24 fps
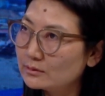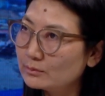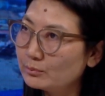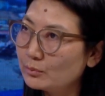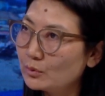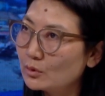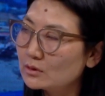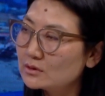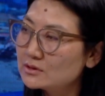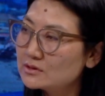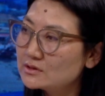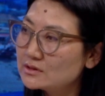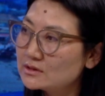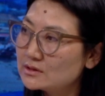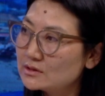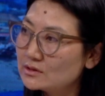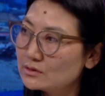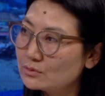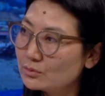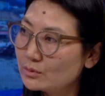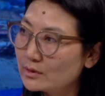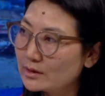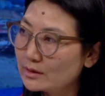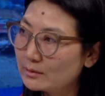
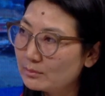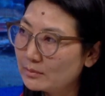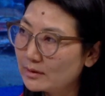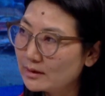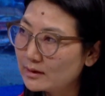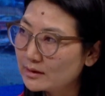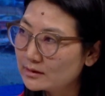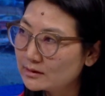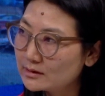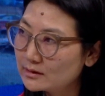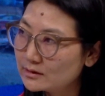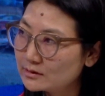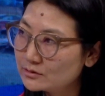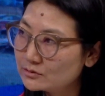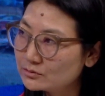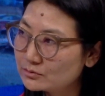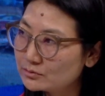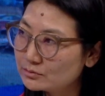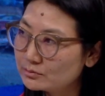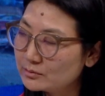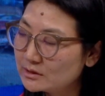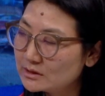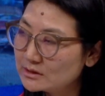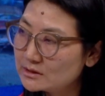policy whereby they
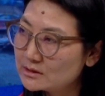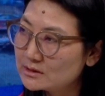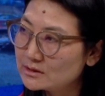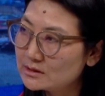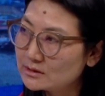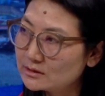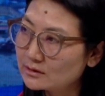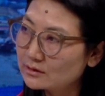do maintain